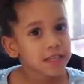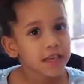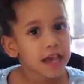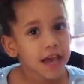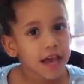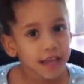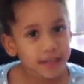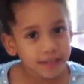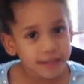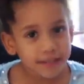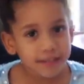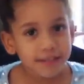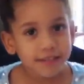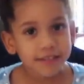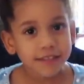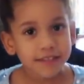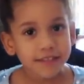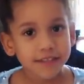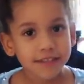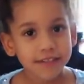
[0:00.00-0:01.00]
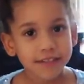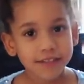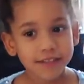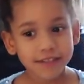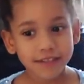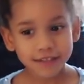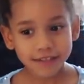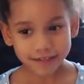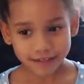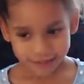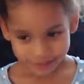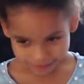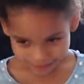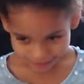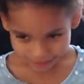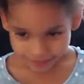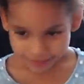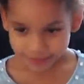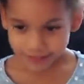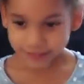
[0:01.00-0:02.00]
Yes. It looks like now? All
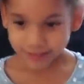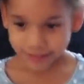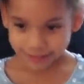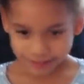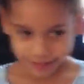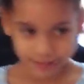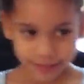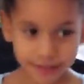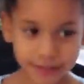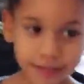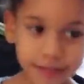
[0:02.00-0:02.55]
right, come here.